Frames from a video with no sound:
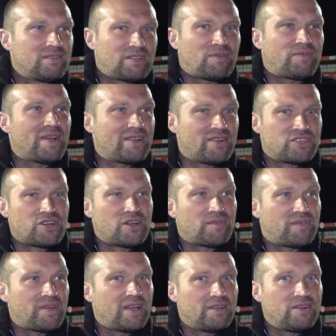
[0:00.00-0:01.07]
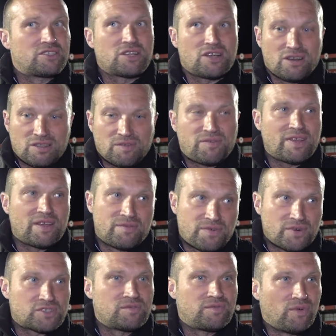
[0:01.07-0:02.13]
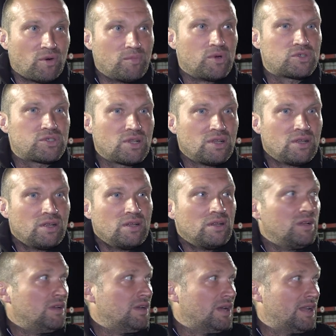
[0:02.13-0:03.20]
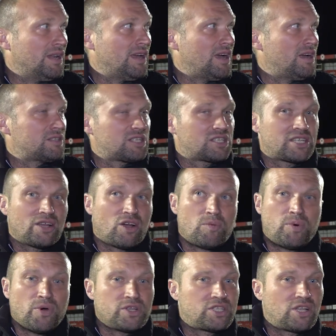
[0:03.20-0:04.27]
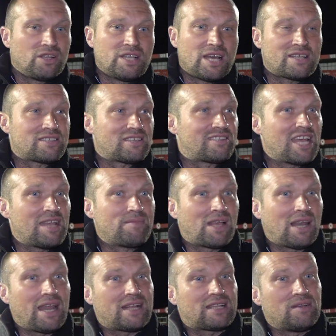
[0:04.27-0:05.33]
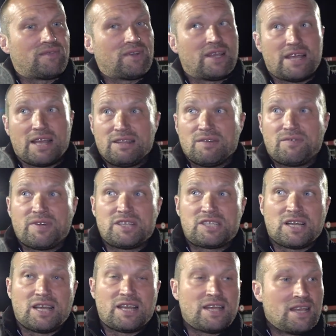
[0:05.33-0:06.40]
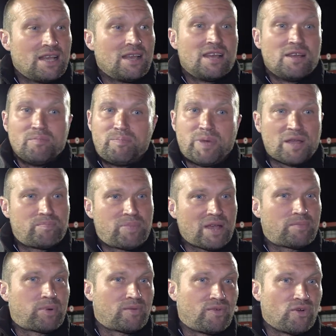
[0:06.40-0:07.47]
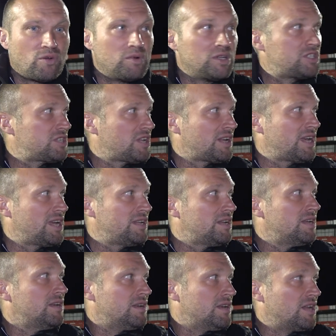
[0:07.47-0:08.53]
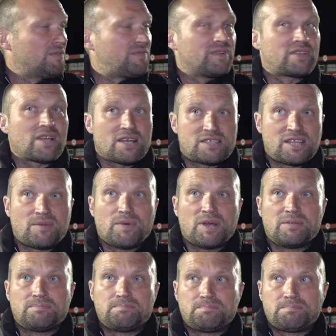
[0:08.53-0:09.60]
Defenders are defenders, they got to defend first and foremost. And as I say, our boys done that as a team, collectively, individually. Big, big performance tonight and a fantastic win.